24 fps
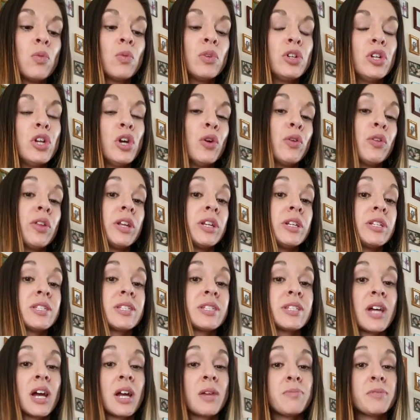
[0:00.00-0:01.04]
would know that
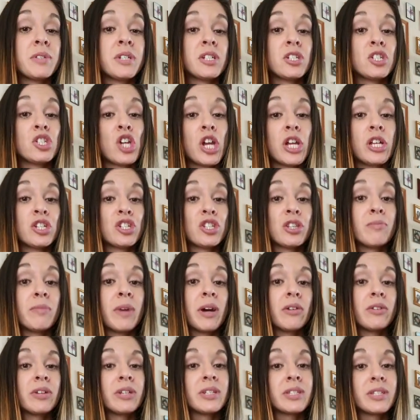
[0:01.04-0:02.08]
it's time to change them
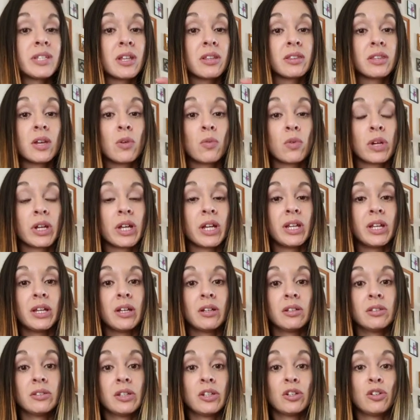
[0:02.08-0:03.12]
out, is that they were
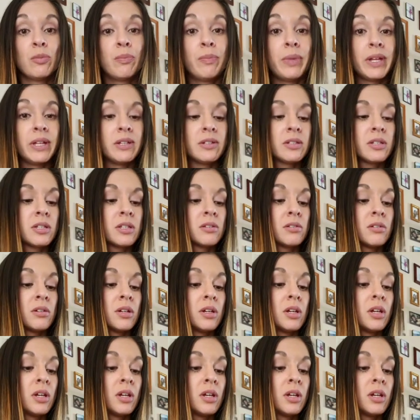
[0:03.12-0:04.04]
getting a little bit